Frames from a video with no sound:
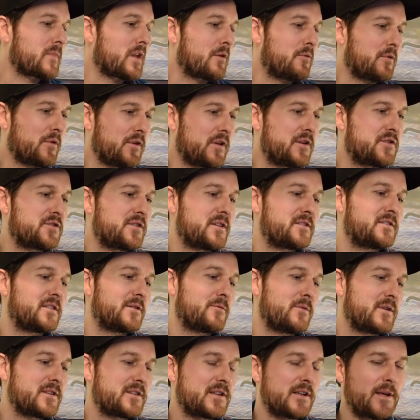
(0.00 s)
Really interesting
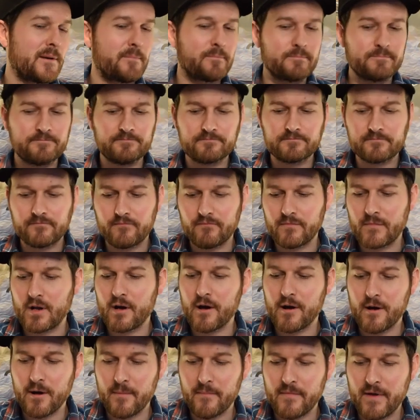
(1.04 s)
whiskey.
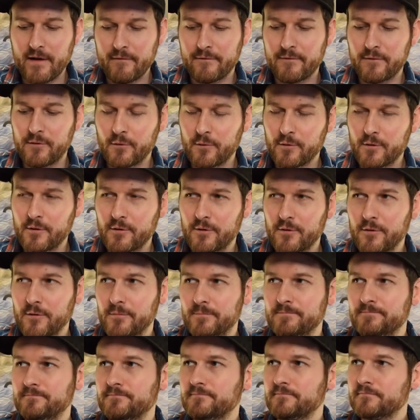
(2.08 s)
That
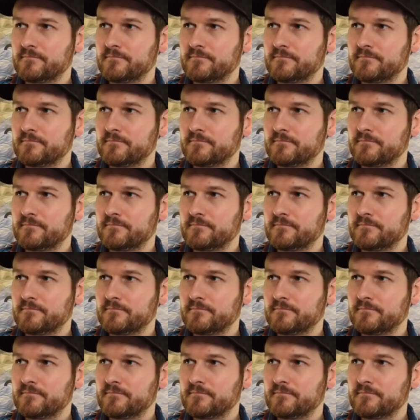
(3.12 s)
floral